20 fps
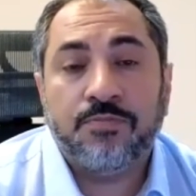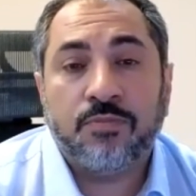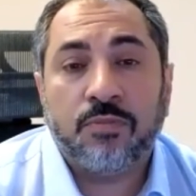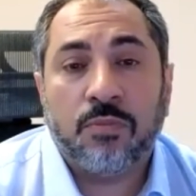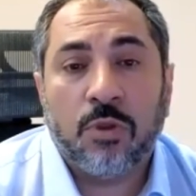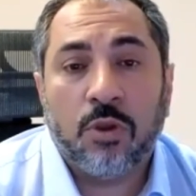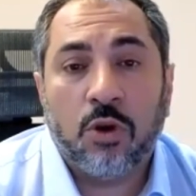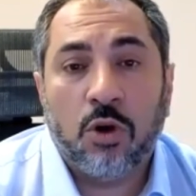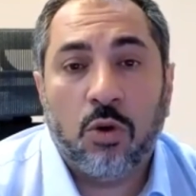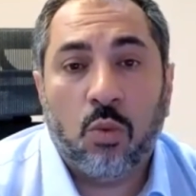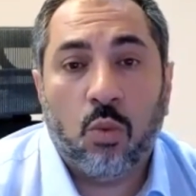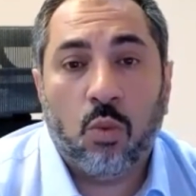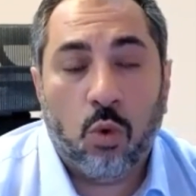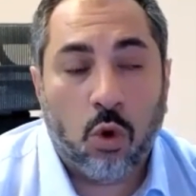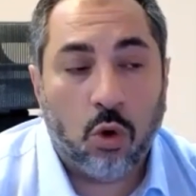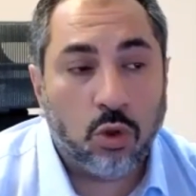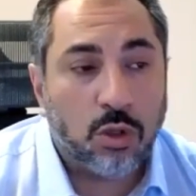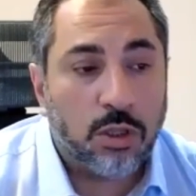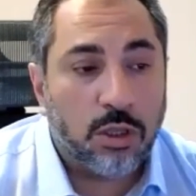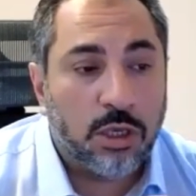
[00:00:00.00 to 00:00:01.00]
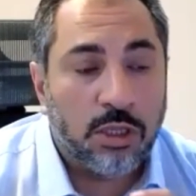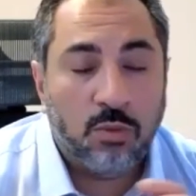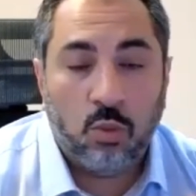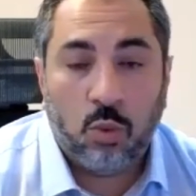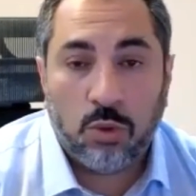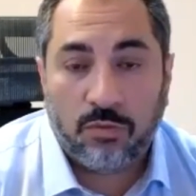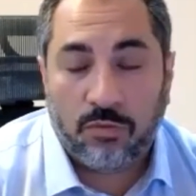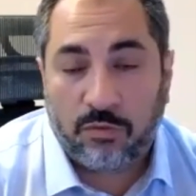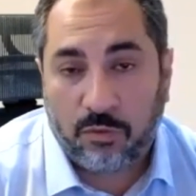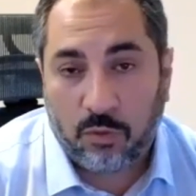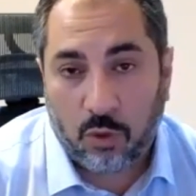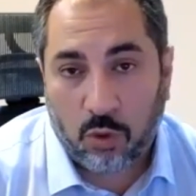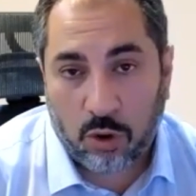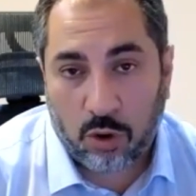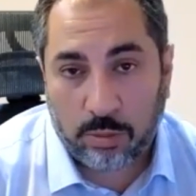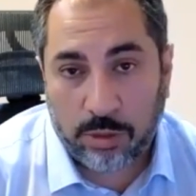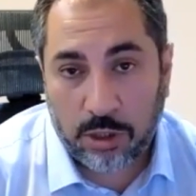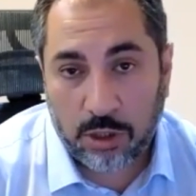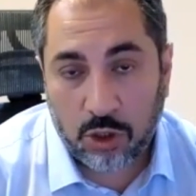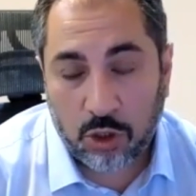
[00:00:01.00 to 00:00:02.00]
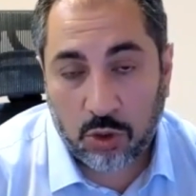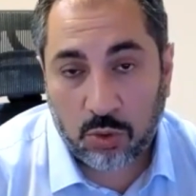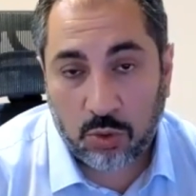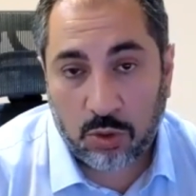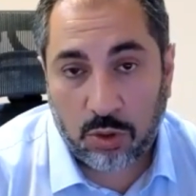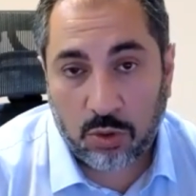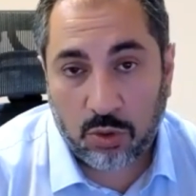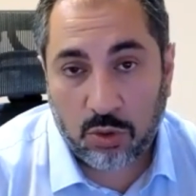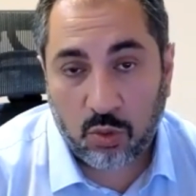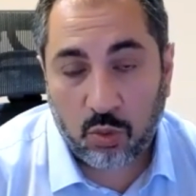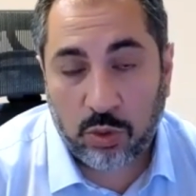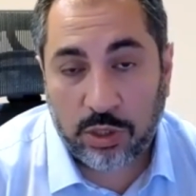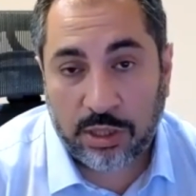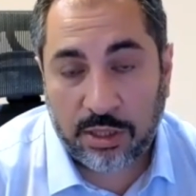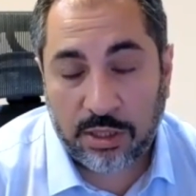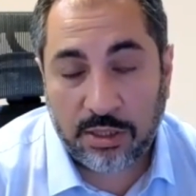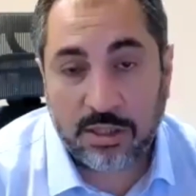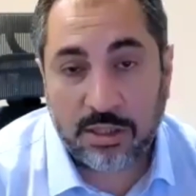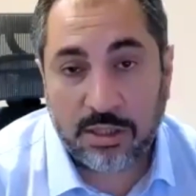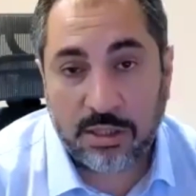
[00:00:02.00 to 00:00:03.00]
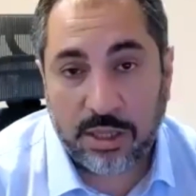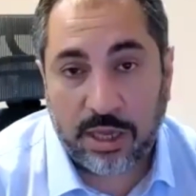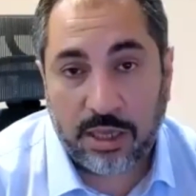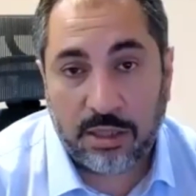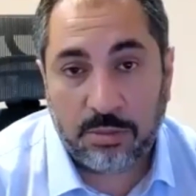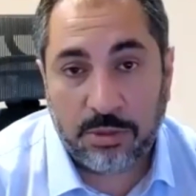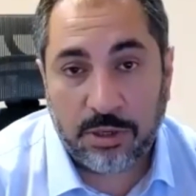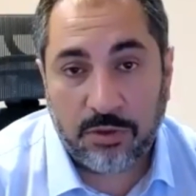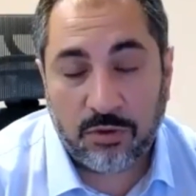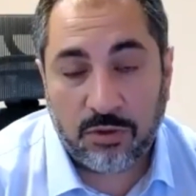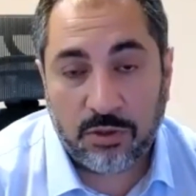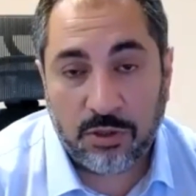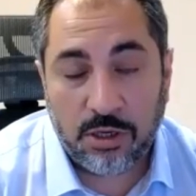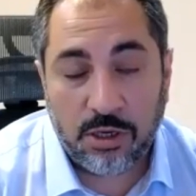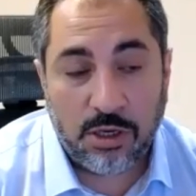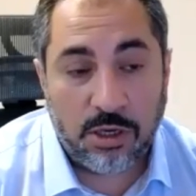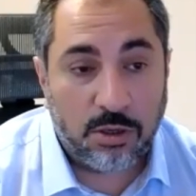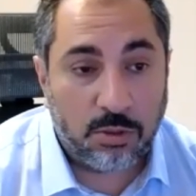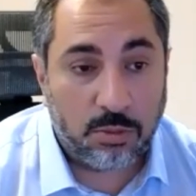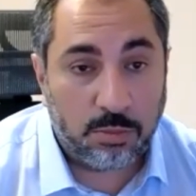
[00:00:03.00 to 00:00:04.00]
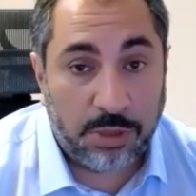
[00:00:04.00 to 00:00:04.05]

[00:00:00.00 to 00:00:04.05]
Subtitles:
in what form should those witness statements be?